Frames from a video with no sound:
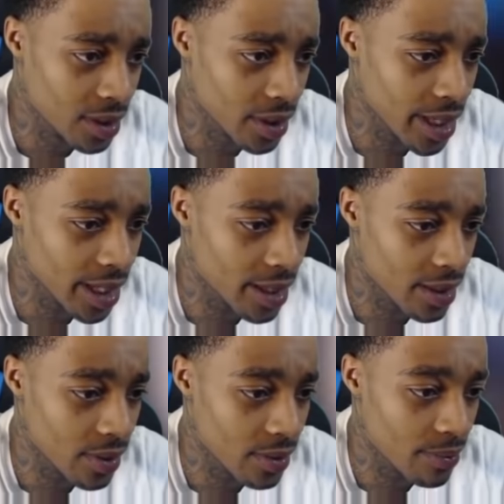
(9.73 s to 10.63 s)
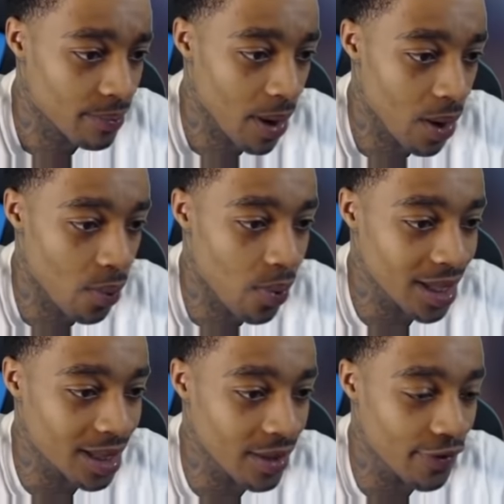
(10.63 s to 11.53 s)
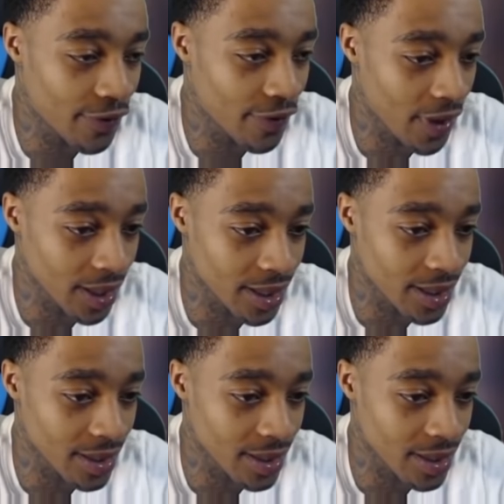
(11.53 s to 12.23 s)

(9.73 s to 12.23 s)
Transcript: Look at. Bro, what the fuck?